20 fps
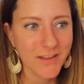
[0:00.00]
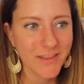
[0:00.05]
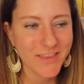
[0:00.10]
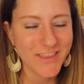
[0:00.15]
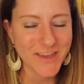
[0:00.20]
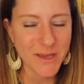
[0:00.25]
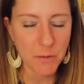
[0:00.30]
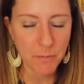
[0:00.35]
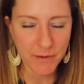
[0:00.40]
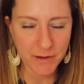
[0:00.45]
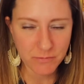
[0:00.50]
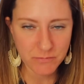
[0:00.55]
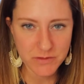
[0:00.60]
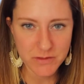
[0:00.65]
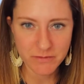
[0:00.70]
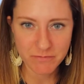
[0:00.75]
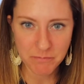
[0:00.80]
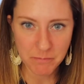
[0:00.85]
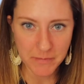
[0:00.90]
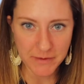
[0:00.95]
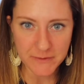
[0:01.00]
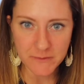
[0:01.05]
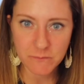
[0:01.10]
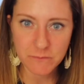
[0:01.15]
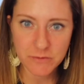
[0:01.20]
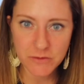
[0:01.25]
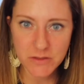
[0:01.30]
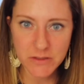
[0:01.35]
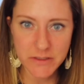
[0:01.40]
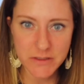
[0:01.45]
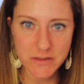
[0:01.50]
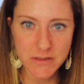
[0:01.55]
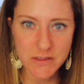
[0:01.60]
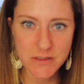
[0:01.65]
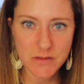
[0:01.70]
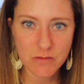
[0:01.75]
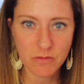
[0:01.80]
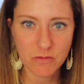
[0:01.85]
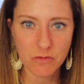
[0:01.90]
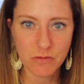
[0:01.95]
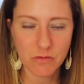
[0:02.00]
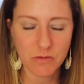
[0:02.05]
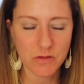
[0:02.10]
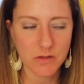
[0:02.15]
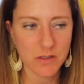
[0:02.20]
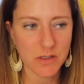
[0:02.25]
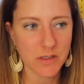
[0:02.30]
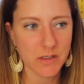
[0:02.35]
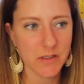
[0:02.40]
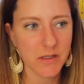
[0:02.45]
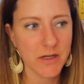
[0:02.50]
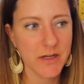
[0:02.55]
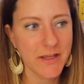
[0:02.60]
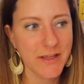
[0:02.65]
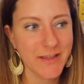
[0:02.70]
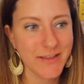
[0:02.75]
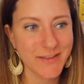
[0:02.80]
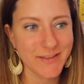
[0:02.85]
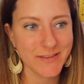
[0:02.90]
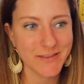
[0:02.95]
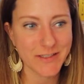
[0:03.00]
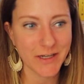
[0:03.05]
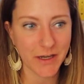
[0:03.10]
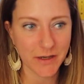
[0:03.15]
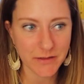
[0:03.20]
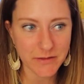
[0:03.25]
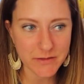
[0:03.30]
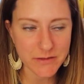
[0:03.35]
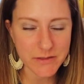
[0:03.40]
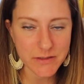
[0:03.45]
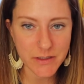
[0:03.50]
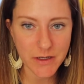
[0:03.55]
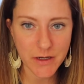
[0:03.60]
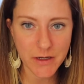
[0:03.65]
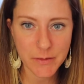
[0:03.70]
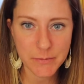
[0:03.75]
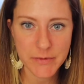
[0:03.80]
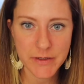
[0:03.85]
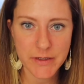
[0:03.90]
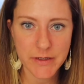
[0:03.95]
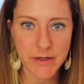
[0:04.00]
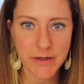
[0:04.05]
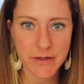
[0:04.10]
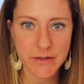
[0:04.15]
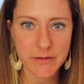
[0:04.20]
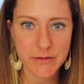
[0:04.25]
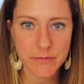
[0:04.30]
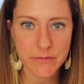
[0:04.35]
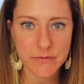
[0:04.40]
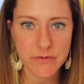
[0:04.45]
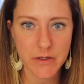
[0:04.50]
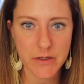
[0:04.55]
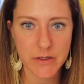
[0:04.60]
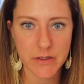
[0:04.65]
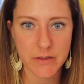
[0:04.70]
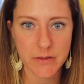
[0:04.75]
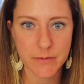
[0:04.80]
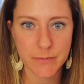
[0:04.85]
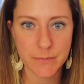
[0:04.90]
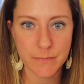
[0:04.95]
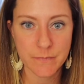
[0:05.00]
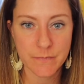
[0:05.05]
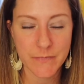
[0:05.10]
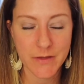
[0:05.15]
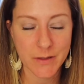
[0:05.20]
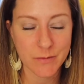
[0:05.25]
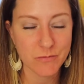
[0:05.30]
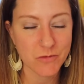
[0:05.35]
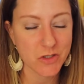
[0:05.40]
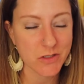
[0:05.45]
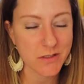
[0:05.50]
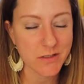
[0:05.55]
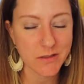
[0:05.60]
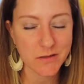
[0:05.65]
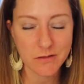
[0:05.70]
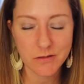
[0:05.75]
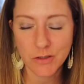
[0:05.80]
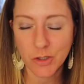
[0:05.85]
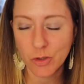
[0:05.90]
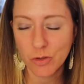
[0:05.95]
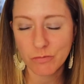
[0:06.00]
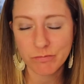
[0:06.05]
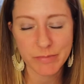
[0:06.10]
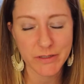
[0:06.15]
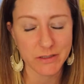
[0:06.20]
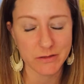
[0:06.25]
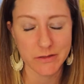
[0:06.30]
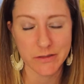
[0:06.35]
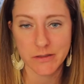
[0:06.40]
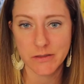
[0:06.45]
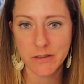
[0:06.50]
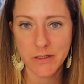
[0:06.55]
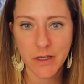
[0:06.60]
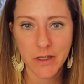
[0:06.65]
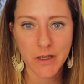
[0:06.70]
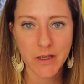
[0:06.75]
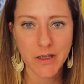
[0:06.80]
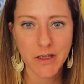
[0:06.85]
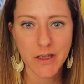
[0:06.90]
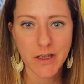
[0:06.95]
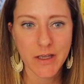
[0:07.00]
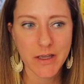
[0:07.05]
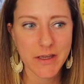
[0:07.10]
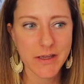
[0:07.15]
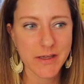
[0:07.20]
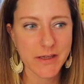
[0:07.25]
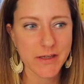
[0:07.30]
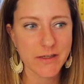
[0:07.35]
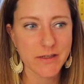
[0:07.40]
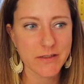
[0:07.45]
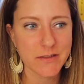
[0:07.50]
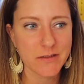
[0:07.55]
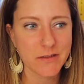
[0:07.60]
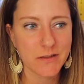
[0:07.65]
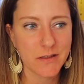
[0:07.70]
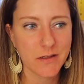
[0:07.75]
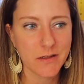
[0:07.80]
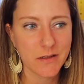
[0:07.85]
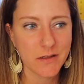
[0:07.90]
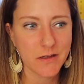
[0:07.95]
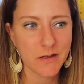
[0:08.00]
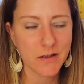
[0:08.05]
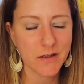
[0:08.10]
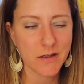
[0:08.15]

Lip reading: the amount of mindfulness or intent I might have, I'm just in a low period. And